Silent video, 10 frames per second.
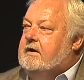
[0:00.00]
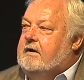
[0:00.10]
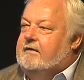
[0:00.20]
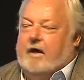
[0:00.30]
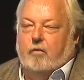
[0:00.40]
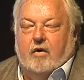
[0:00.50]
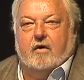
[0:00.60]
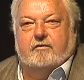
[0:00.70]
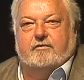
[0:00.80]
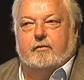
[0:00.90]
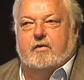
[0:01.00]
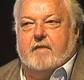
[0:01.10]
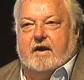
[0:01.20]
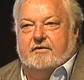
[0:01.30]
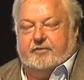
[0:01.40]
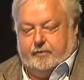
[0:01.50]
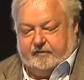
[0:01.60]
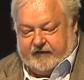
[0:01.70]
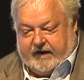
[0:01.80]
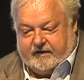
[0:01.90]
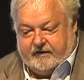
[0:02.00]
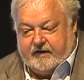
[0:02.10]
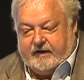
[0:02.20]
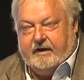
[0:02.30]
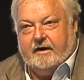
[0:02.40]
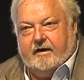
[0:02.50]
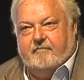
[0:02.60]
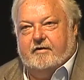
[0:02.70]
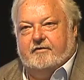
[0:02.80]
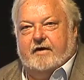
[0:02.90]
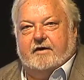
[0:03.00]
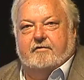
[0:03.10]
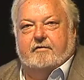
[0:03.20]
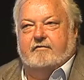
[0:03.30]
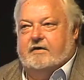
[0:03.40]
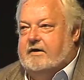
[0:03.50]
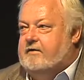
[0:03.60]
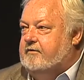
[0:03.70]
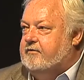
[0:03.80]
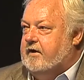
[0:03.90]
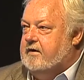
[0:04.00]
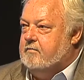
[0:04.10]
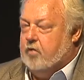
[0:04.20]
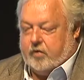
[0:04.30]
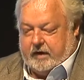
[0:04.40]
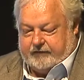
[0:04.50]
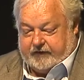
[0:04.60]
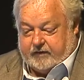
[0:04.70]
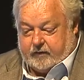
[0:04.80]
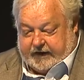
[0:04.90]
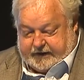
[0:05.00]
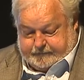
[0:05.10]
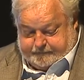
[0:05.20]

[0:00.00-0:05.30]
and that was that we managed to offend every sector of the industry more or less equally.